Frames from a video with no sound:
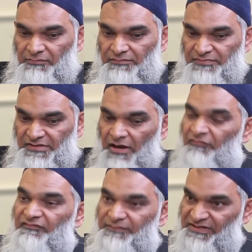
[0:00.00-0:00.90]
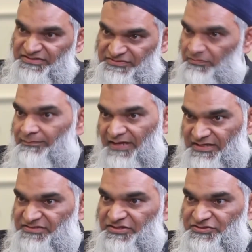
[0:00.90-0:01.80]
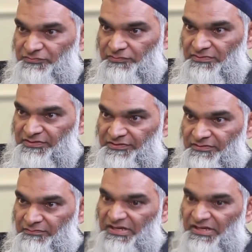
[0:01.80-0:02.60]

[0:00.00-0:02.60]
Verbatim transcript: it would be out of place to apply such a ruling.